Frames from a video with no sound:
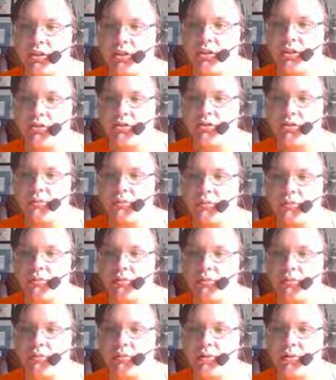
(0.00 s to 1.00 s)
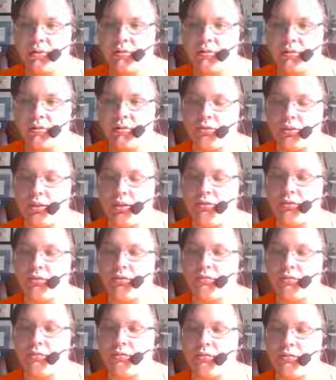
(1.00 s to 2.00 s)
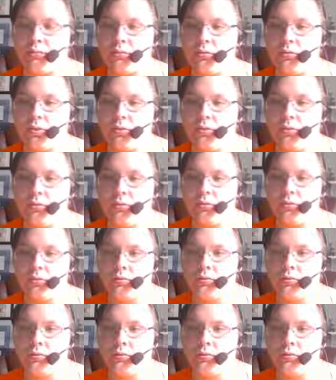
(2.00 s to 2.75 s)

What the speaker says: can you prove when the clock was removed?